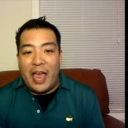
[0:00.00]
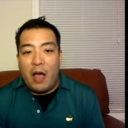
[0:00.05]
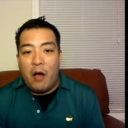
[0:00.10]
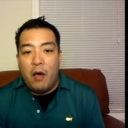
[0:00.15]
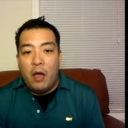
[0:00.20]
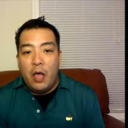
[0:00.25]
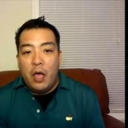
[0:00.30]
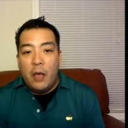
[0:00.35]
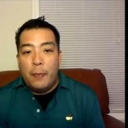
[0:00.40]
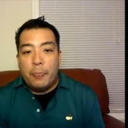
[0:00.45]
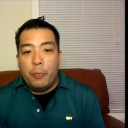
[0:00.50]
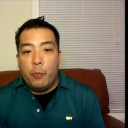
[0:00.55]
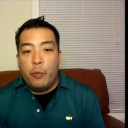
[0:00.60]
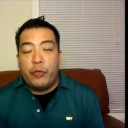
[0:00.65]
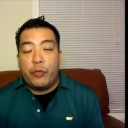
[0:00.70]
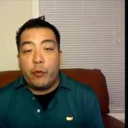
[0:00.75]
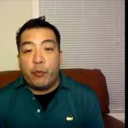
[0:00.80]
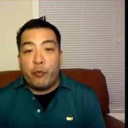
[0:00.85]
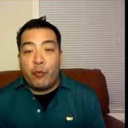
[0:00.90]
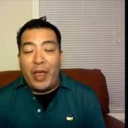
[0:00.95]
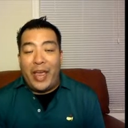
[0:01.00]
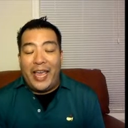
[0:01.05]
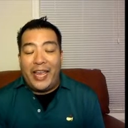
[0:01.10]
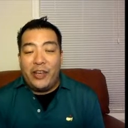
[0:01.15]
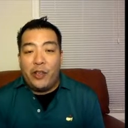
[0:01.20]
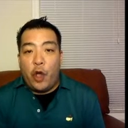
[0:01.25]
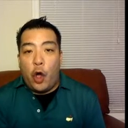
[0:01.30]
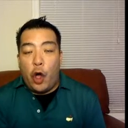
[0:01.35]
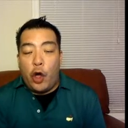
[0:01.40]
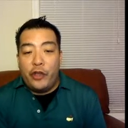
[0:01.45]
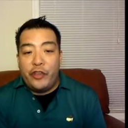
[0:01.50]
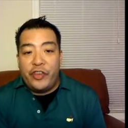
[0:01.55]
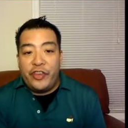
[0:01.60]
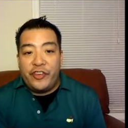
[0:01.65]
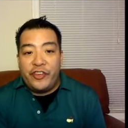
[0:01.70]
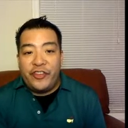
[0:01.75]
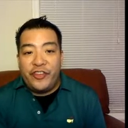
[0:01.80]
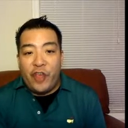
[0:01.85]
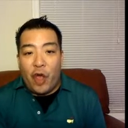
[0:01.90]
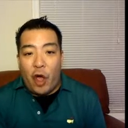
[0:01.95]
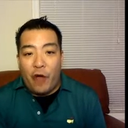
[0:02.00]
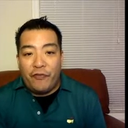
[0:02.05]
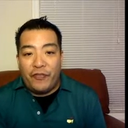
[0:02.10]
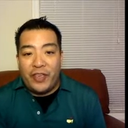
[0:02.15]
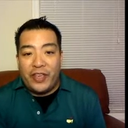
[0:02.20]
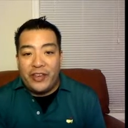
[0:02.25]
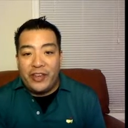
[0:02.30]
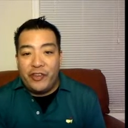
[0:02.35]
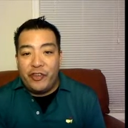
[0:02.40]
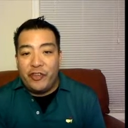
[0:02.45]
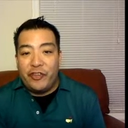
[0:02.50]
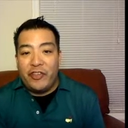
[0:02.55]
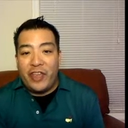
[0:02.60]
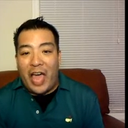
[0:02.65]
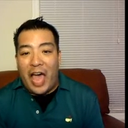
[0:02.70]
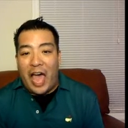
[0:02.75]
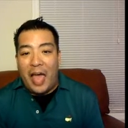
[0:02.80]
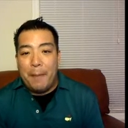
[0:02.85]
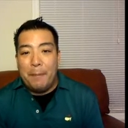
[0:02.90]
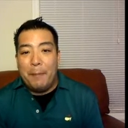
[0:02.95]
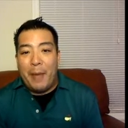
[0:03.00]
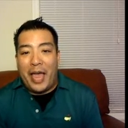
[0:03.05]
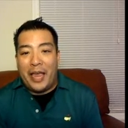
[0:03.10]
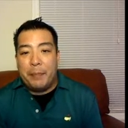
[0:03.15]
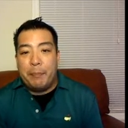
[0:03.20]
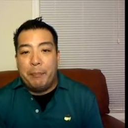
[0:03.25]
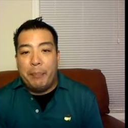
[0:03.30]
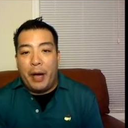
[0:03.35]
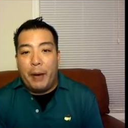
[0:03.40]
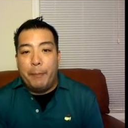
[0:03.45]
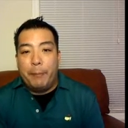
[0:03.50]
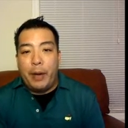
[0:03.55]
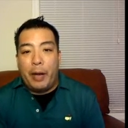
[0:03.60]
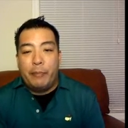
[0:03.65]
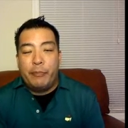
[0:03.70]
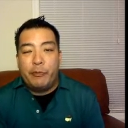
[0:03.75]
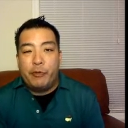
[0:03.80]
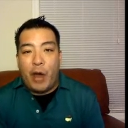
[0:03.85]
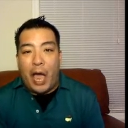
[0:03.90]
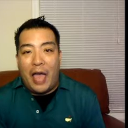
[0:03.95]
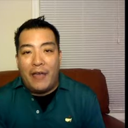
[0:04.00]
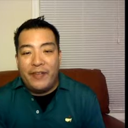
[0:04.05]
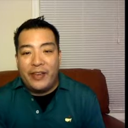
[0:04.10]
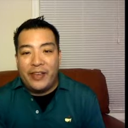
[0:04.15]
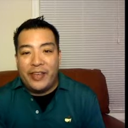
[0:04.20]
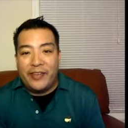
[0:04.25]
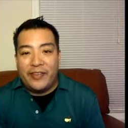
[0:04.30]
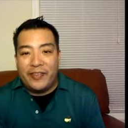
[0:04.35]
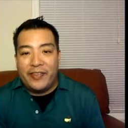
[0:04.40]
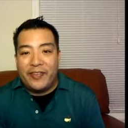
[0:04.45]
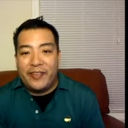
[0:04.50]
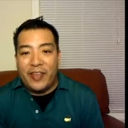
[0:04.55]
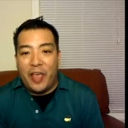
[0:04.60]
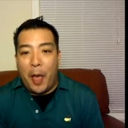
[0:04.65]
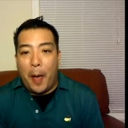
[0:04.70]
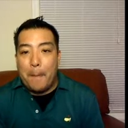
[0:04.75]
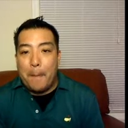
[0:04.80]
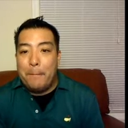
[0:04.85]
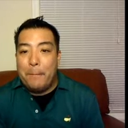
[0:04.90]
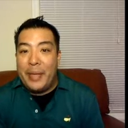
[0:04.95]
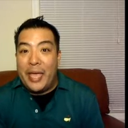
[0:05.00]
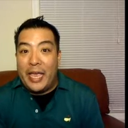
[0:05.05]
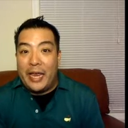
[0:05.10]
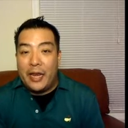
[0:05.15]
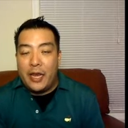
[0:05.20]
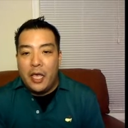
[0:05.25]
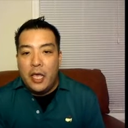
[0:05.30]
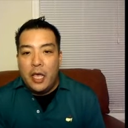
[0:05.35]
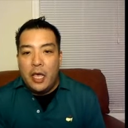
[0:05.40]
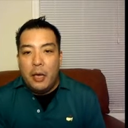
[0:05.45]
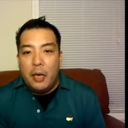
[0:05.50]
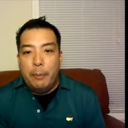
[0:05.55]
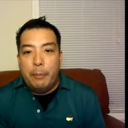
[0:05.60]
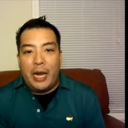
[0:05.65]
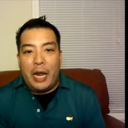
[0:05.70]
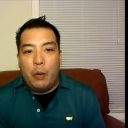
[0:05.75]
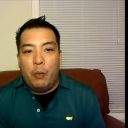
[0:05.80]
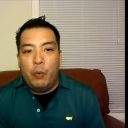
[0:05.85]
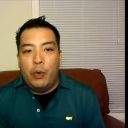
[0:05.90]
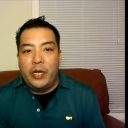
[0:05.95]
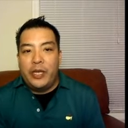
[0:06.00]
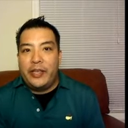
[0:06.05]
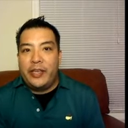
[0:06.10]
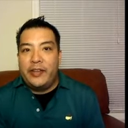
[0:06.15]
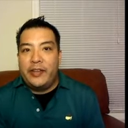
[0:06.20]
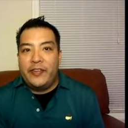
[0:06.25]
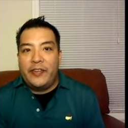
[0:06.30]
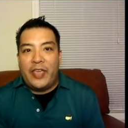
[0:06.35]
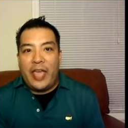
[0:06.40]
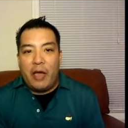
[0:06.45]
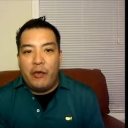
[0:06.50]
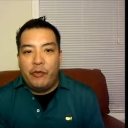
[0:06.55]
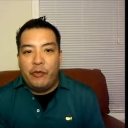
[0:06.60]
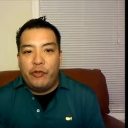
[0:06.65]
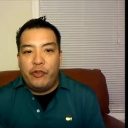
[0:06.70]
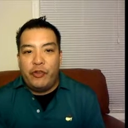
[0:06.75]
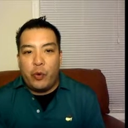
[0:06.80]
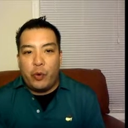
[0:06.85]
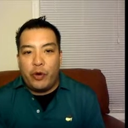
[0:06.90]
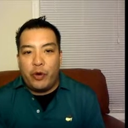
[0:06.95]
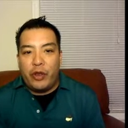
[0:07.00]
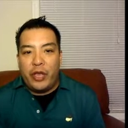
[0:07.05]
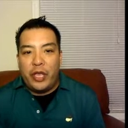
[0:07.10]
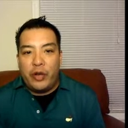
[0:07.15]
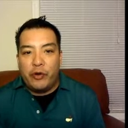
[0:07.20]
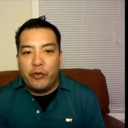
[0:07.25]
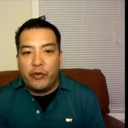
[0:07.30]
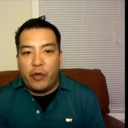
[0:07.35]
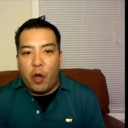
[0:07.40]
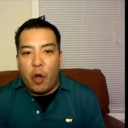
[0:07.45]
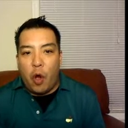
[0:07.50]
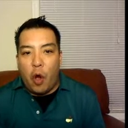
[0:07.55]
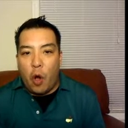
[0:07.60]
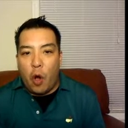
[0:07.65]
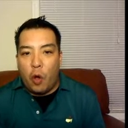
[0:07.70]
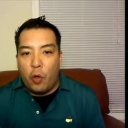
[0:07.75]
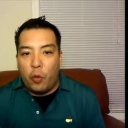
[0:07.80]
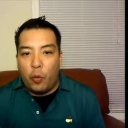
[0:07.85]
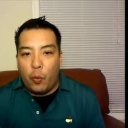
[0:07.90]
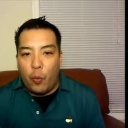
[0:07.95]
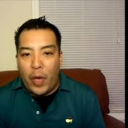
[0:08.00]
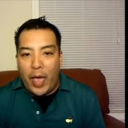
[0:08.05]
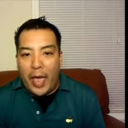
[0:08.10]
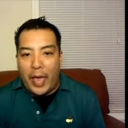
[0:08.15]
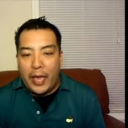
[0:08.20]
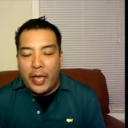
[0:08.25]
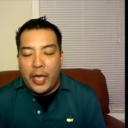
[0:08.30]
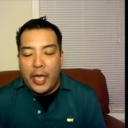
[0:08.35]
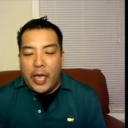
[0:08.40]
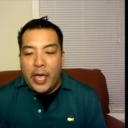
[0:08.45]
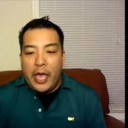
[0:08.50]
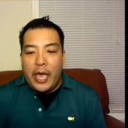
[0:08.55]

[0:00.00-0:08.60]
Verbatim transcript: Now, with the rain causing soft conditions, I might bump up driving distance a bit, but I wouldn't discount shorter hitters all the way.